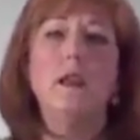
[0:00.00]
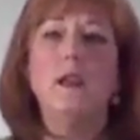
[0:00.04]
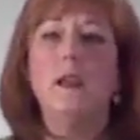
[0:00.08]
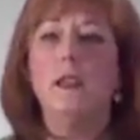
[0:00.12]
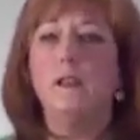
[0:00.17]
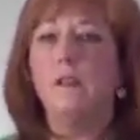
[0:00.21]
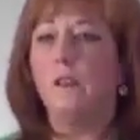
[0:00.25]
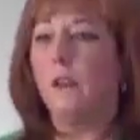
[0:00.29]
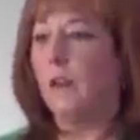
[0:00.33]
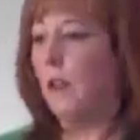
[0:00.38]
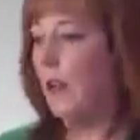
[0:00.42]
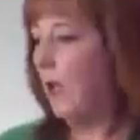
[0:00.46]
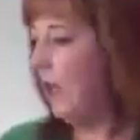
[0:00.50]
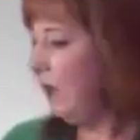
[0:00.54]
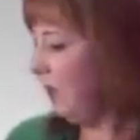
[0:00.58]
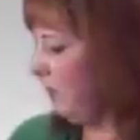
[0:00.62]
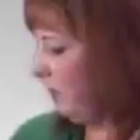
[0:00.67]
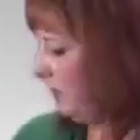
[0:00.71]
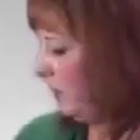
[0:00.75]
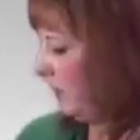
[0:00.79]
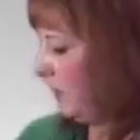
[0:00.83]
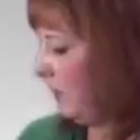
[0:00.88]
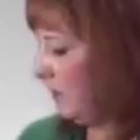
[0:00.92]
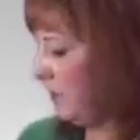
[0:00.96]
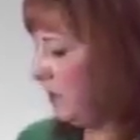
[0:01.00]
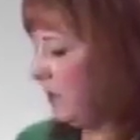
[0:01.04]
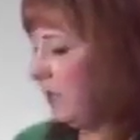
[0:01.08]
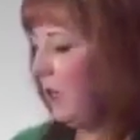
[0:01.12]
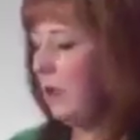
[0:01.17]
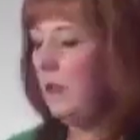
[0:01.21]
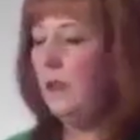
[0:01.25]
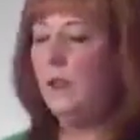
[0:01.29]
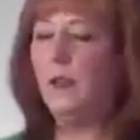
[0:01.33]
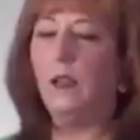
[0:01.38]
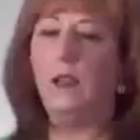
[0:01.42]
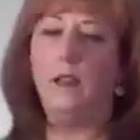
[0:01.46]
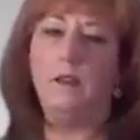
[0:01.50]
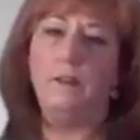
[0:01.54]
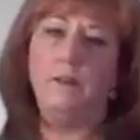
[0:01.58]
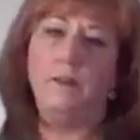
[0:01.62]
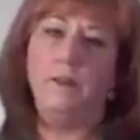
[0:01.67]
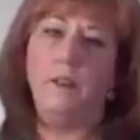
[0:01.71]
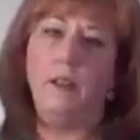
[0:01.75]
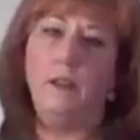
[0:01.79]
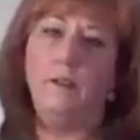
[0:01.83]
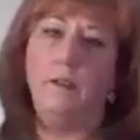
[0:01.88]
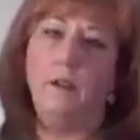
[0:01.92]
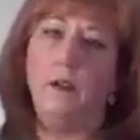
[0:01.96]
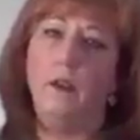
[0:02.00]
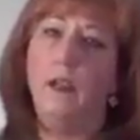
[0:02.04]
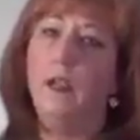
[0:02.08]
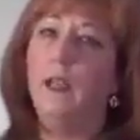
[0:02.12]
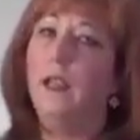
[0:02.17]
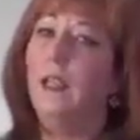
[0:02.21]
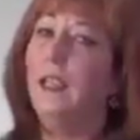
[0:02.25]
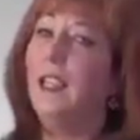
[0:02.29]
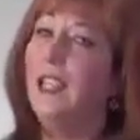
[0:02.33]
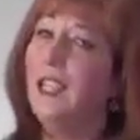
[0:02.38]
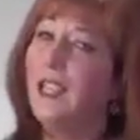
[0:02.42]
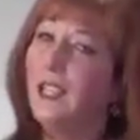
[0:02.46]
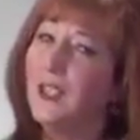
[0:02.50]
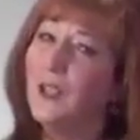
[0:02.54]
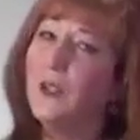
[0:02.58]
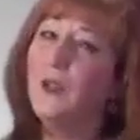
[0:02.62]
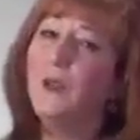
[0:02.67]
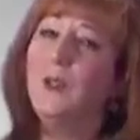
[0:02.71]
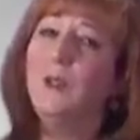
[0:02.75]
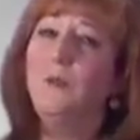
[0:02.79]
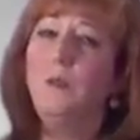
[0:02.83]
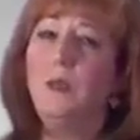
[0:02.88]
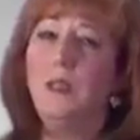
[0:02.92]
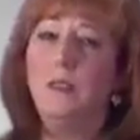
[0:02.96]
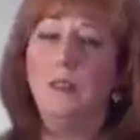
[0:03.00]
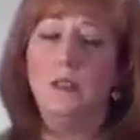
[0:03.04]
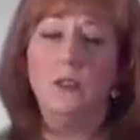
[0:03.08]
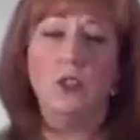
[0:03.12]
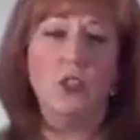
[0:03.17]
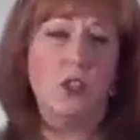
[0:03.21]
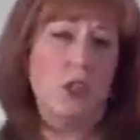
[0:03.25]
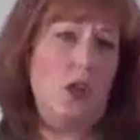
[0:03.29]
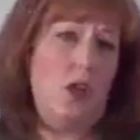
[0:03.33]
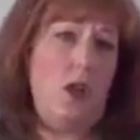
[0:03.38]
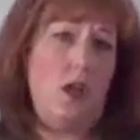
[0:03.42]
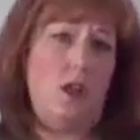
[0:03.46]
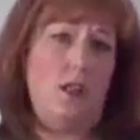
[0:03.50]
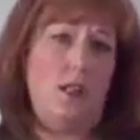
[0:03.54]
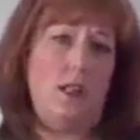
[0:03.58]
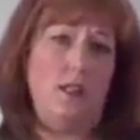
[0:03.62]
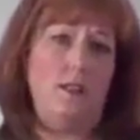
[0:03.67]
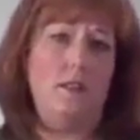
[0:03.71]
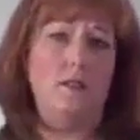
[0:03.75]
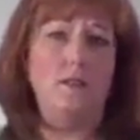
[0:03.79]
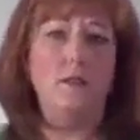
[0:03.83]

if you're not using our chocolate health flavor, it could be the chocolate.